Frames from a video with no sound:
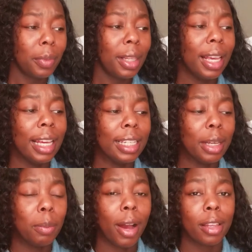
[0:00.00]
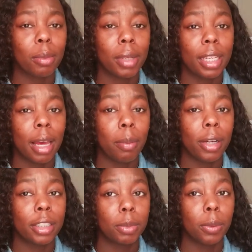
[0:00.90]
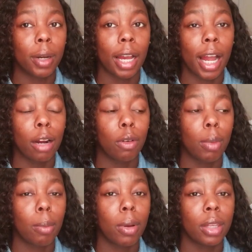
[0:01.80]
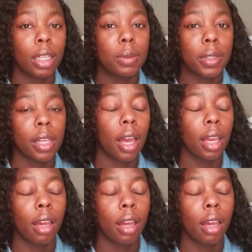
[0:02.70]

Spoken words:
It didn't bother me that much, but when I got around my brother, he was like,